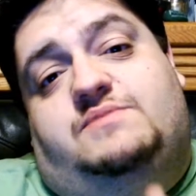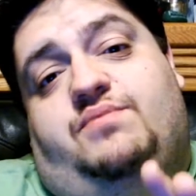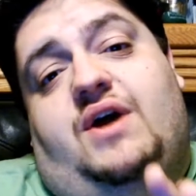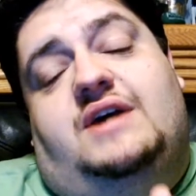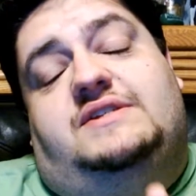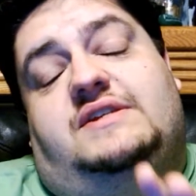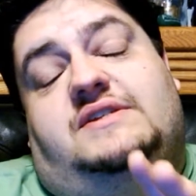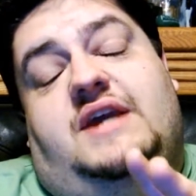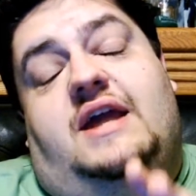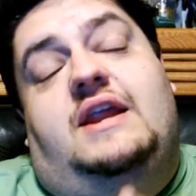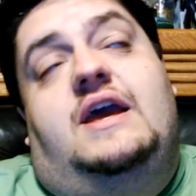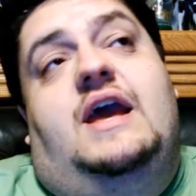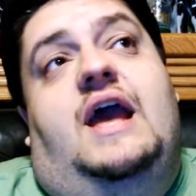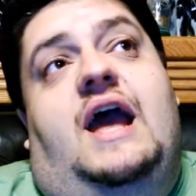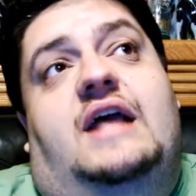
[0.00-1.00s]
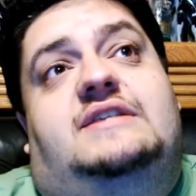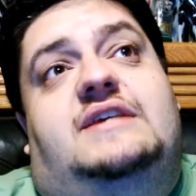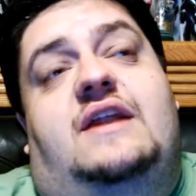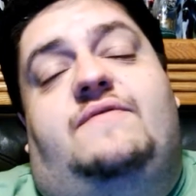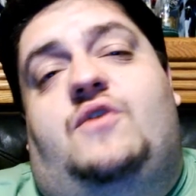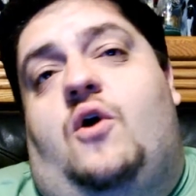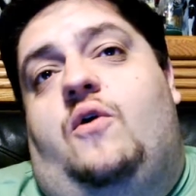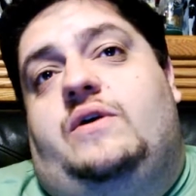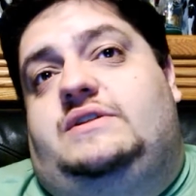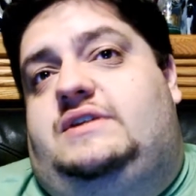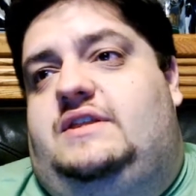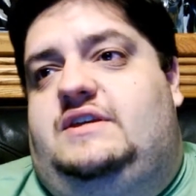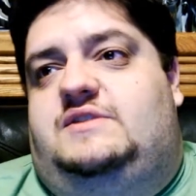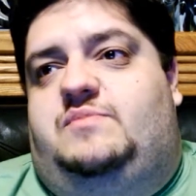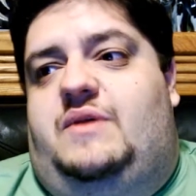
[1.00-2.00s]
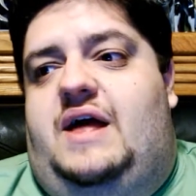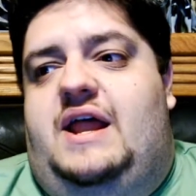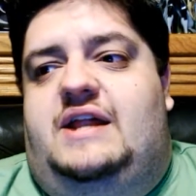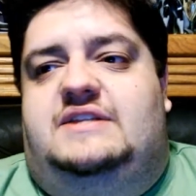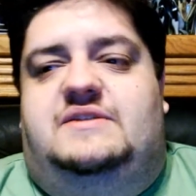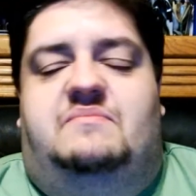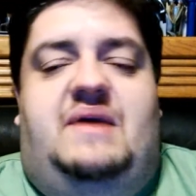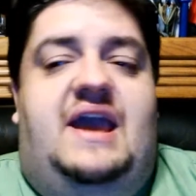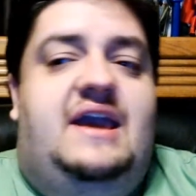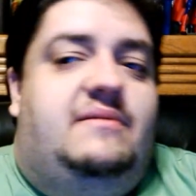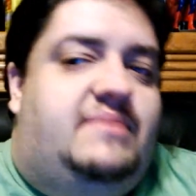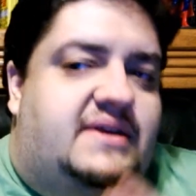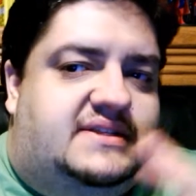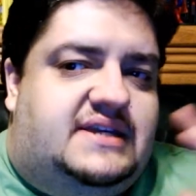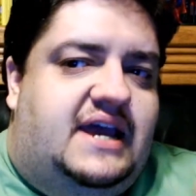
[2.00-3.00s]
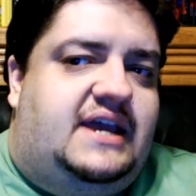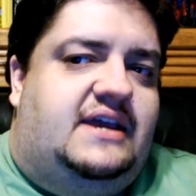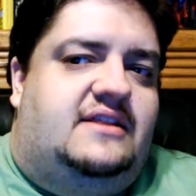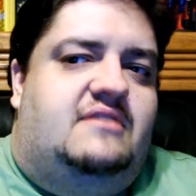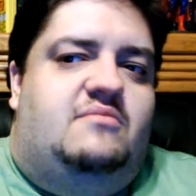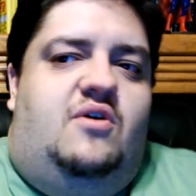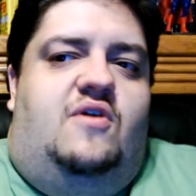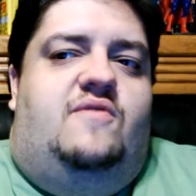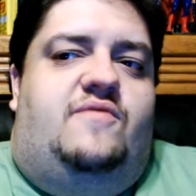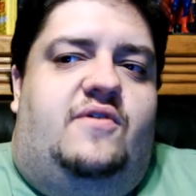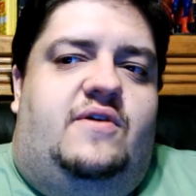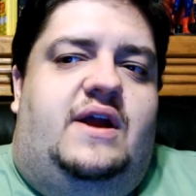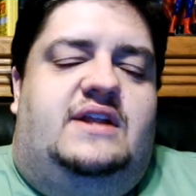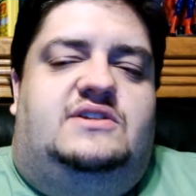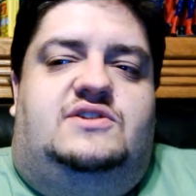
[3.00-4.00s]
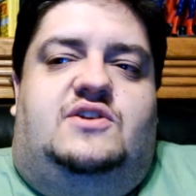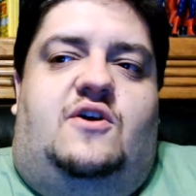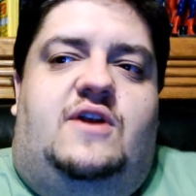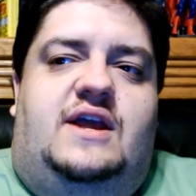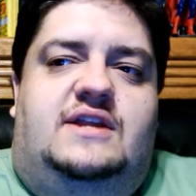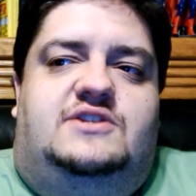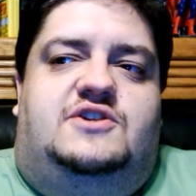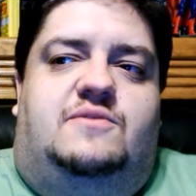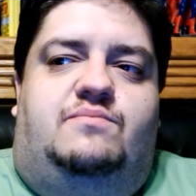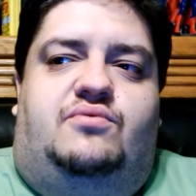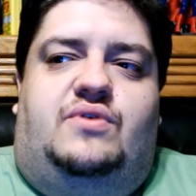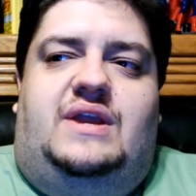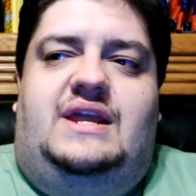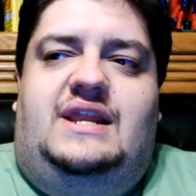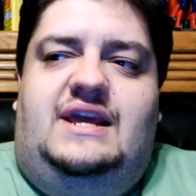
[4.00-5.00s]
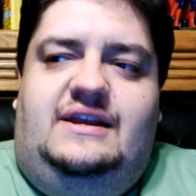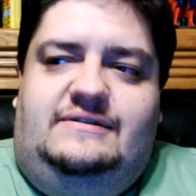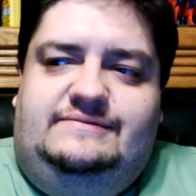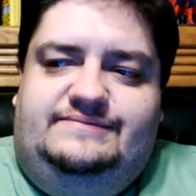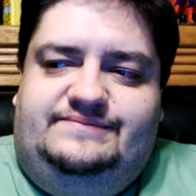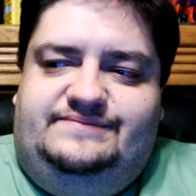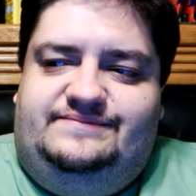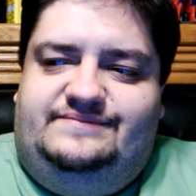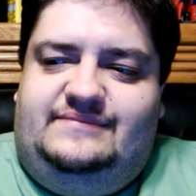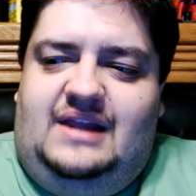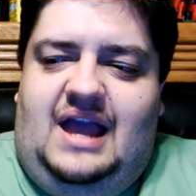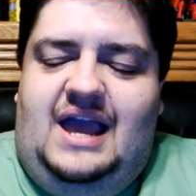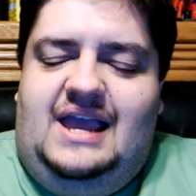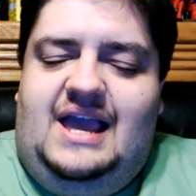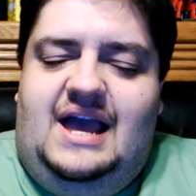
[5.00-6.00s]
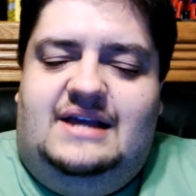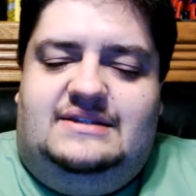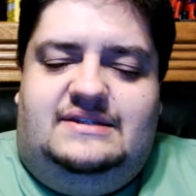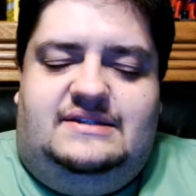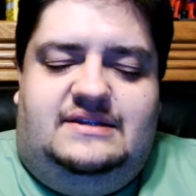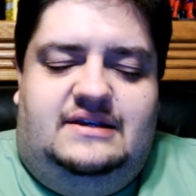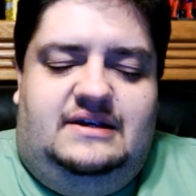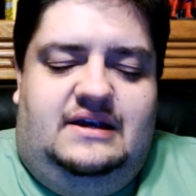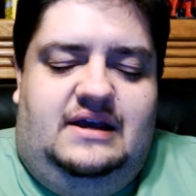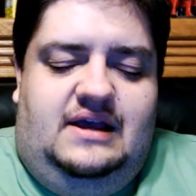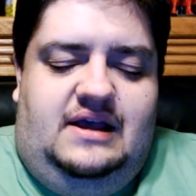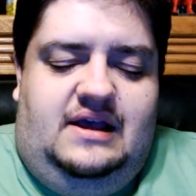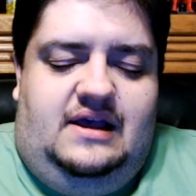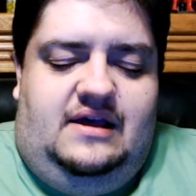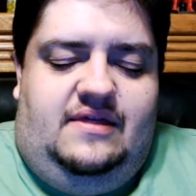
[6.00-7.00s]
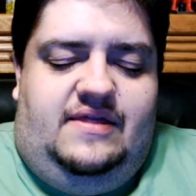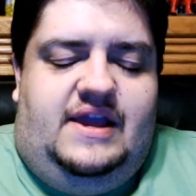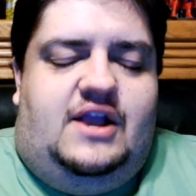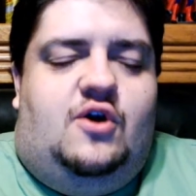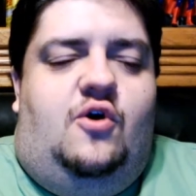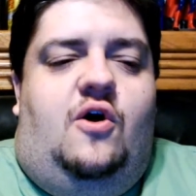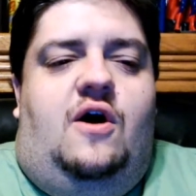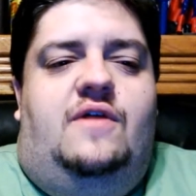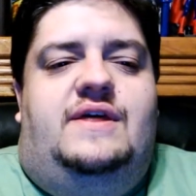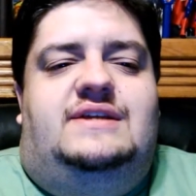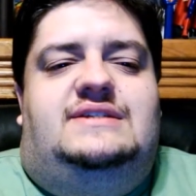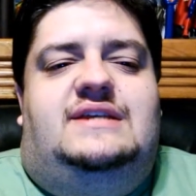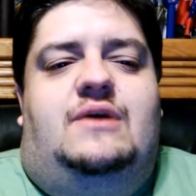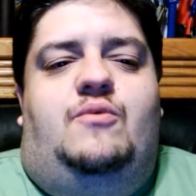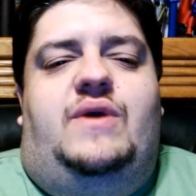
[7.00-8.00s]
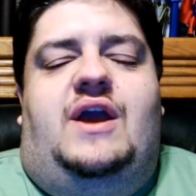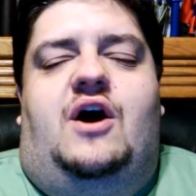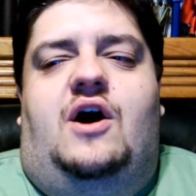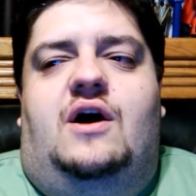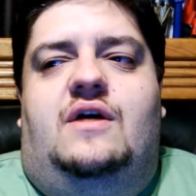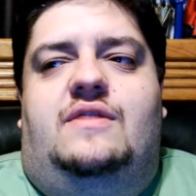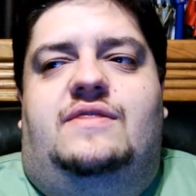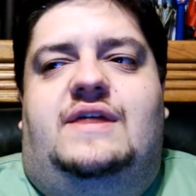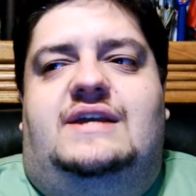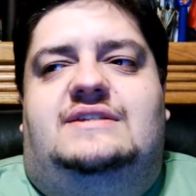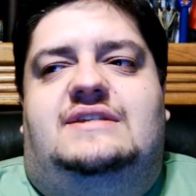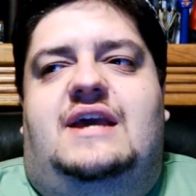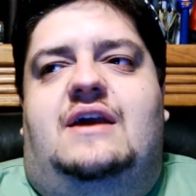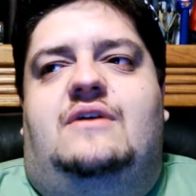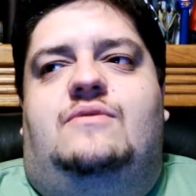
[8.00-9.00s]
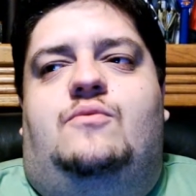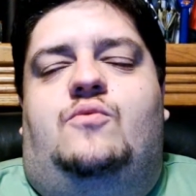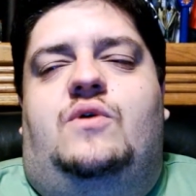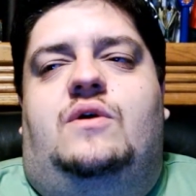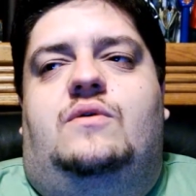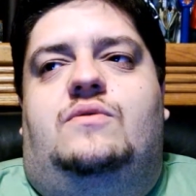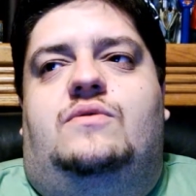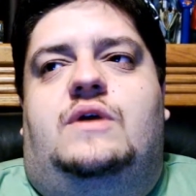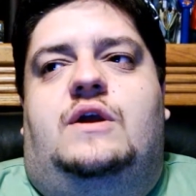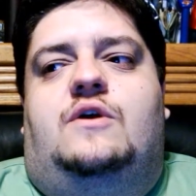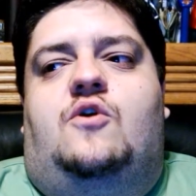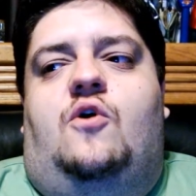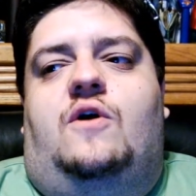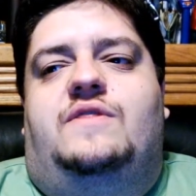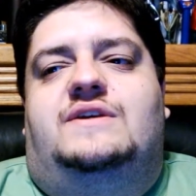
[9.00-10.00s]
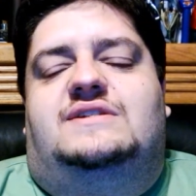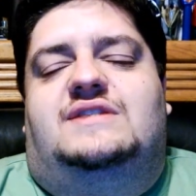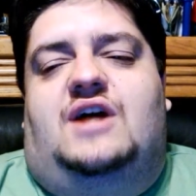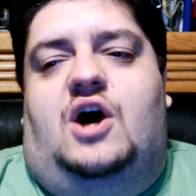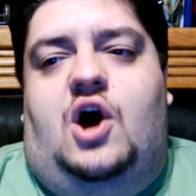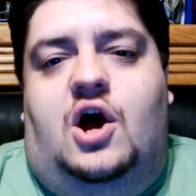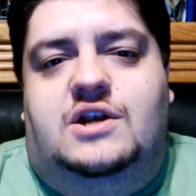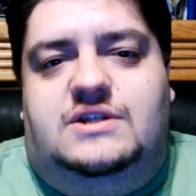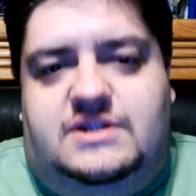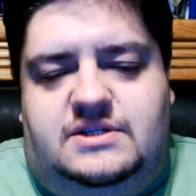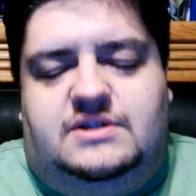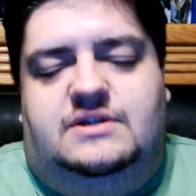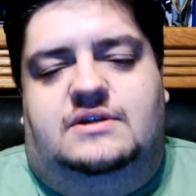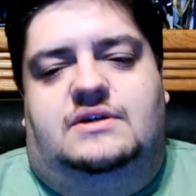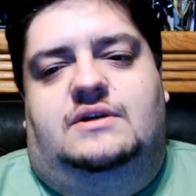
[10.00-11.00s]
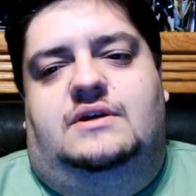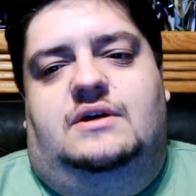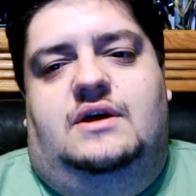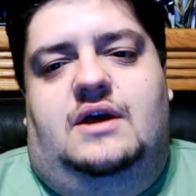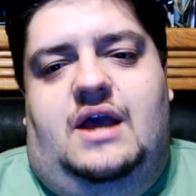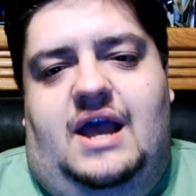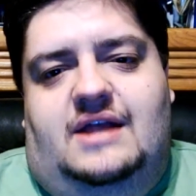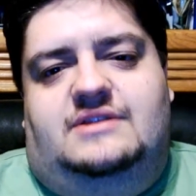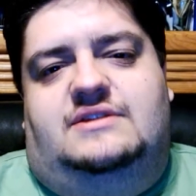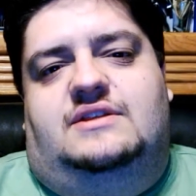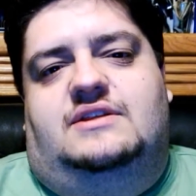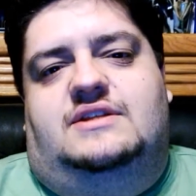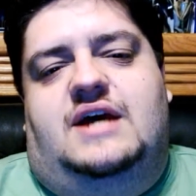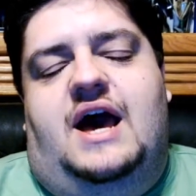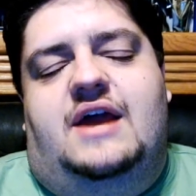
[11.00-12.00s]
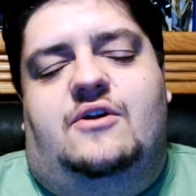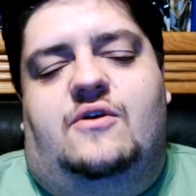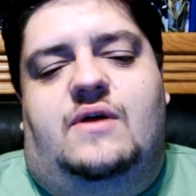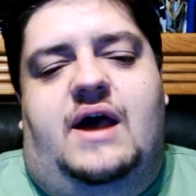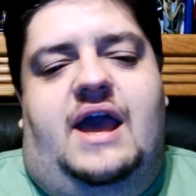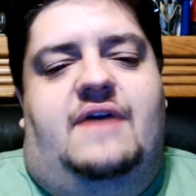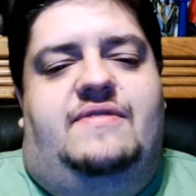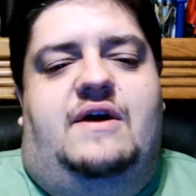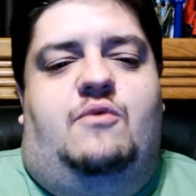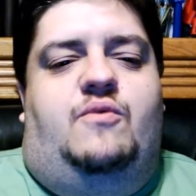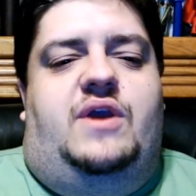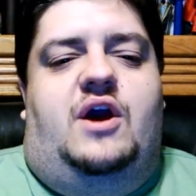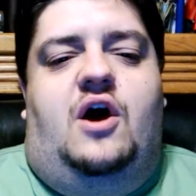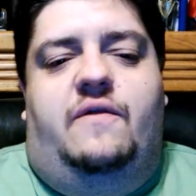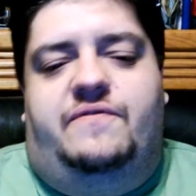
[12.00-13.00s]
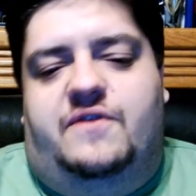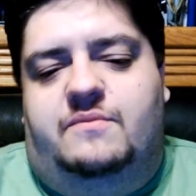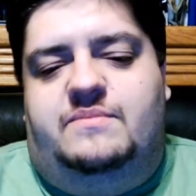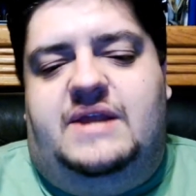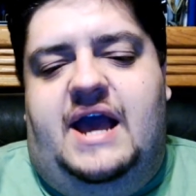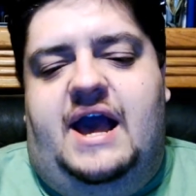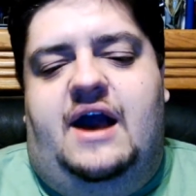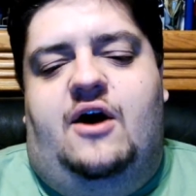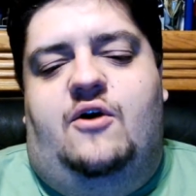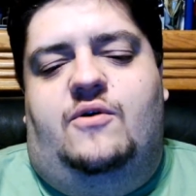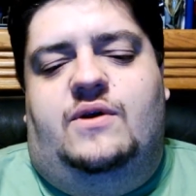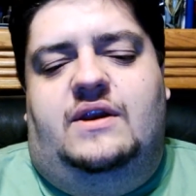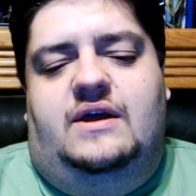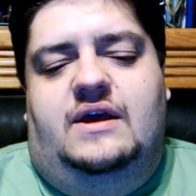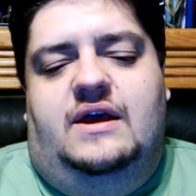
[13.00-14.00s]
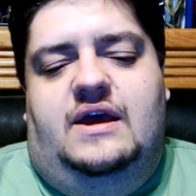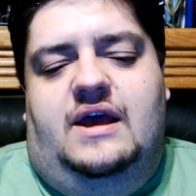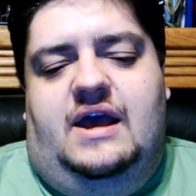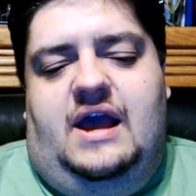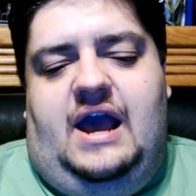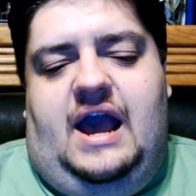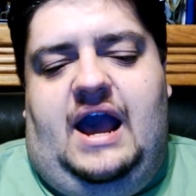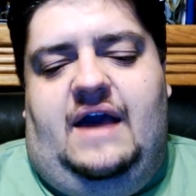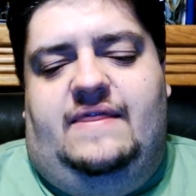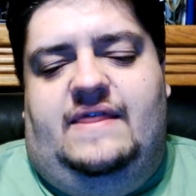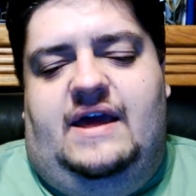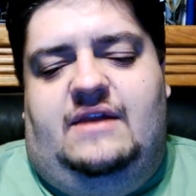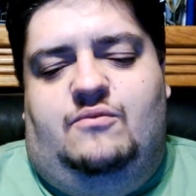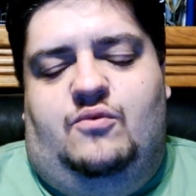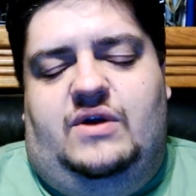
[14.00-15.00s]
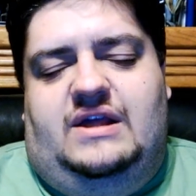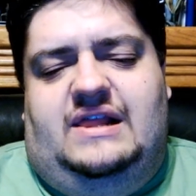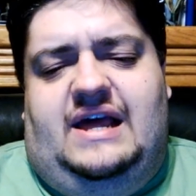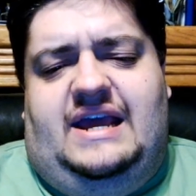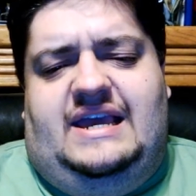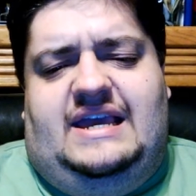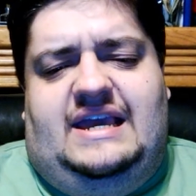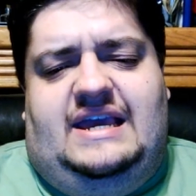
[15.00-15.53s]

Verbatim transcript: process yet. Instead of going to these planets and maybe taking them over and start interbreeding, I guess, They call. They say we. They say we. They call this the hunt, hence the title, and that we hunt them down, and then we like.